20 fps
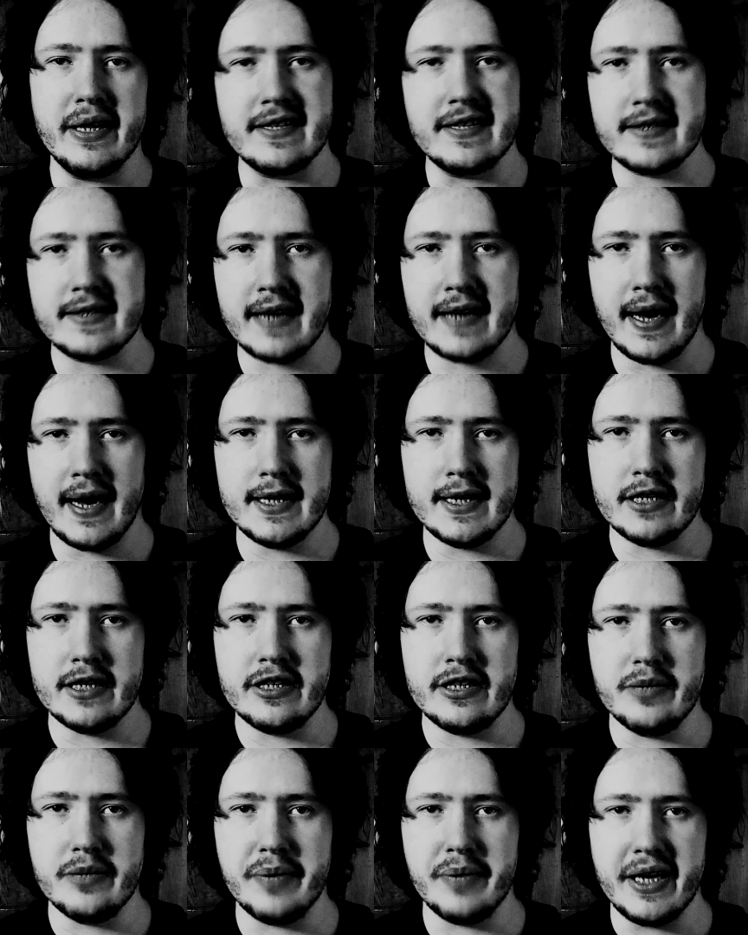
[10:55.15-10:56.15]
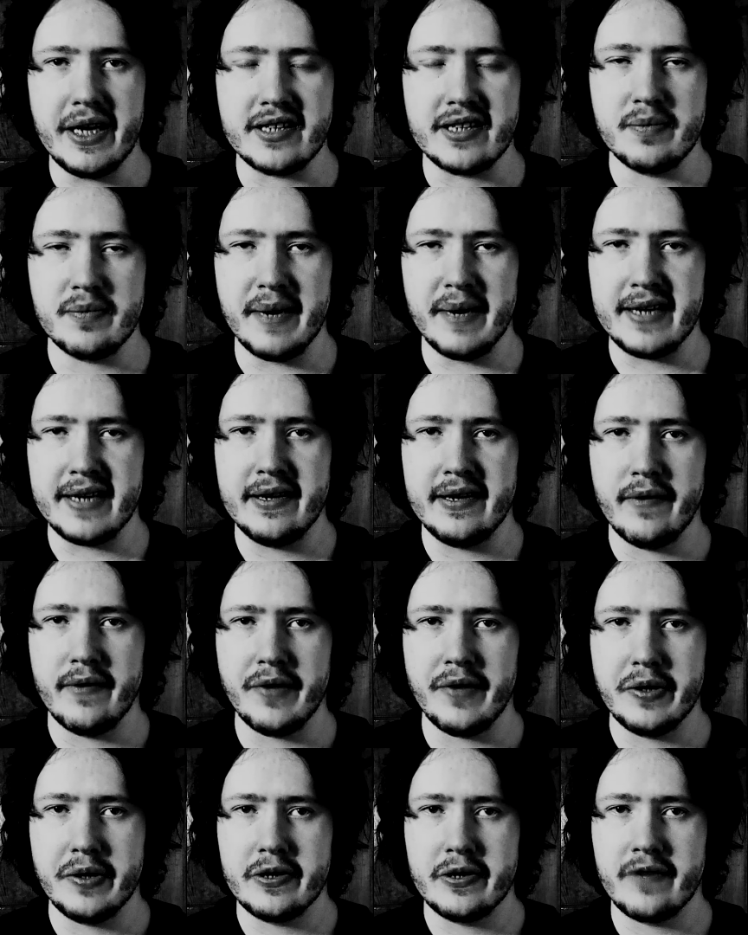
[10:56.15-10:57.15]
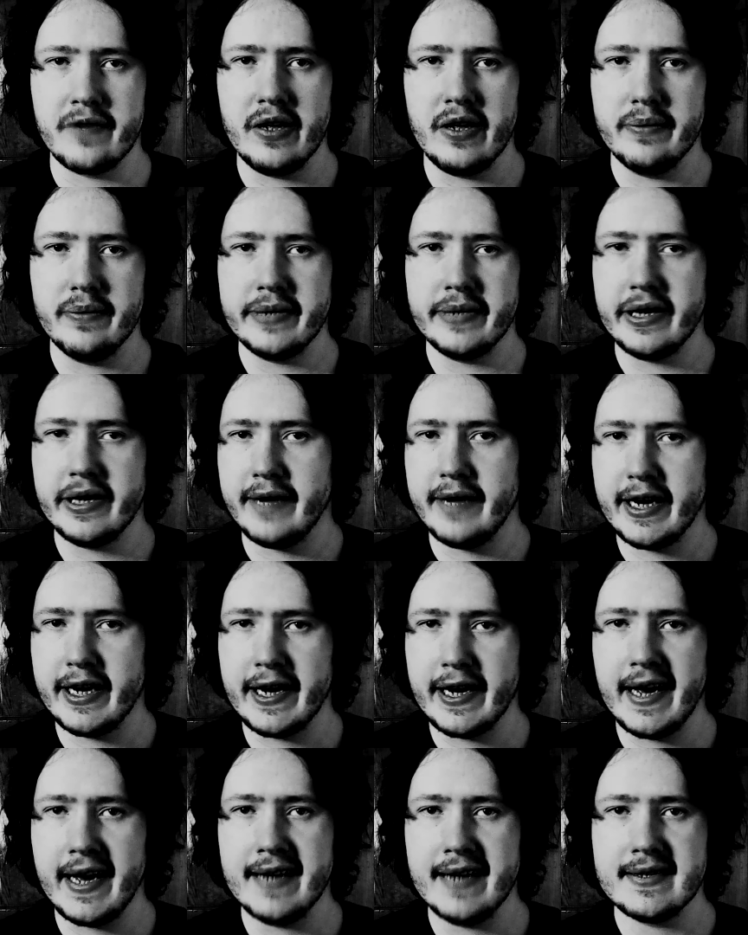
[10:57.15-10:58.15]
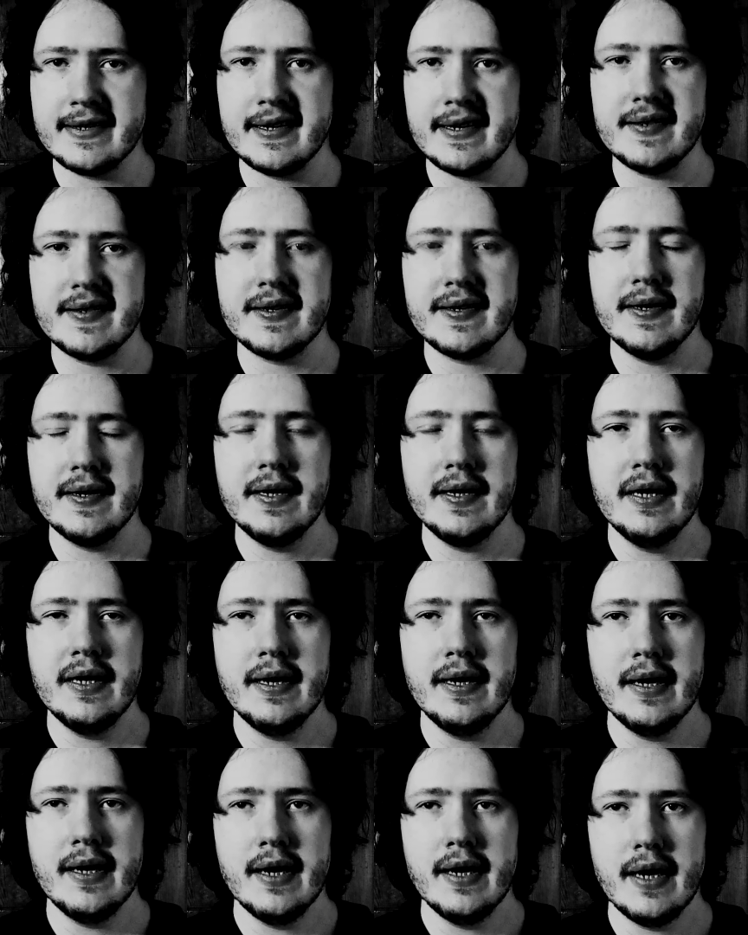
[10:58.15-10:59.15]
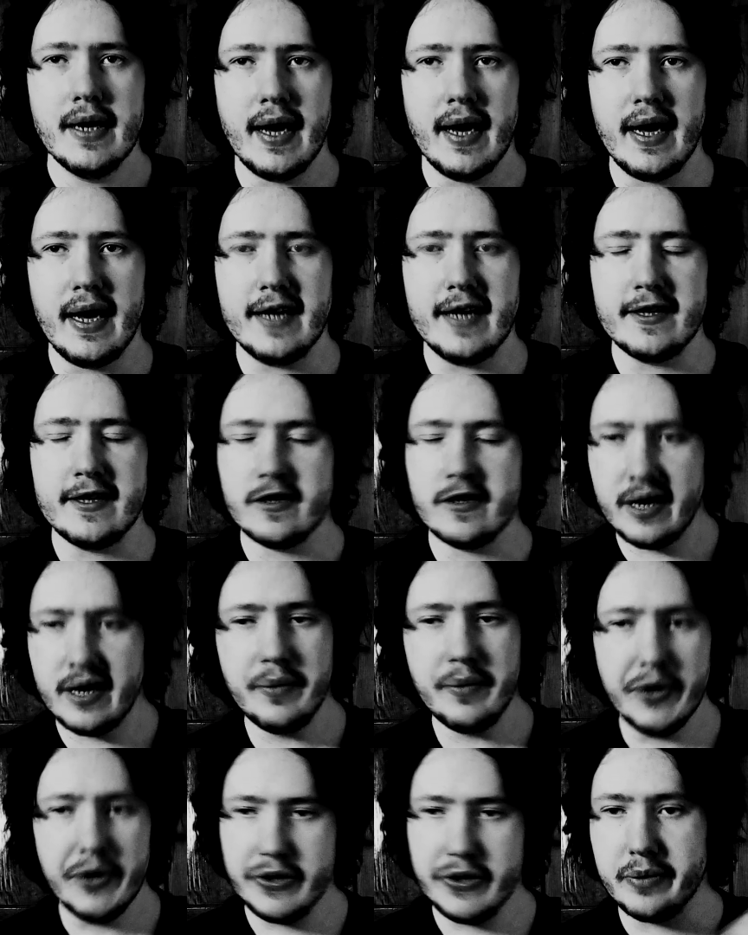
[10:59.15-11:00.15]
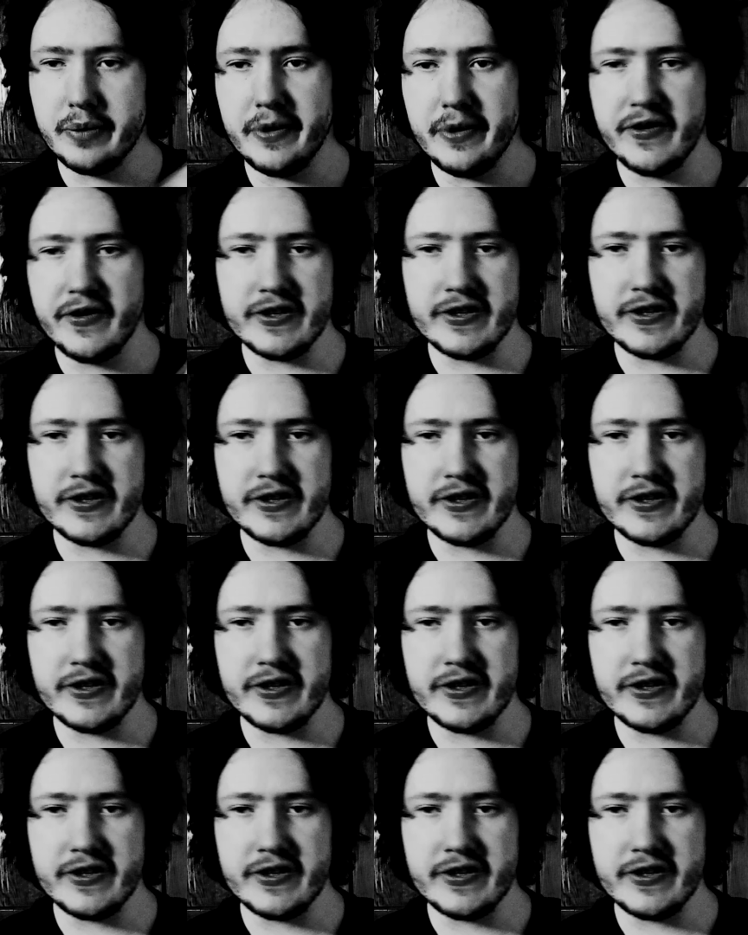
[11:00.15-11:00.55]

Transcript: kind of to be expected with older films in a lot of cases. There's some older movies where I'm